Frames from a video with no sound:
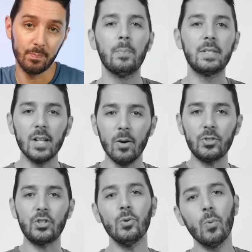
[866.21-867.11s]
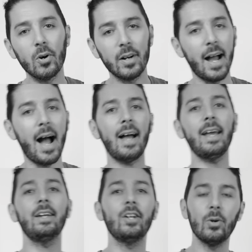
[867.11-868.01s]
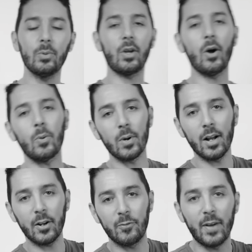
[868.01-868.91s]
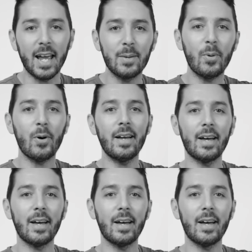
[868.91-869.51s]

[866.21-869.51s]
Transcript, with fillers: But don't you worry, I ain't no GoRuck fanboy.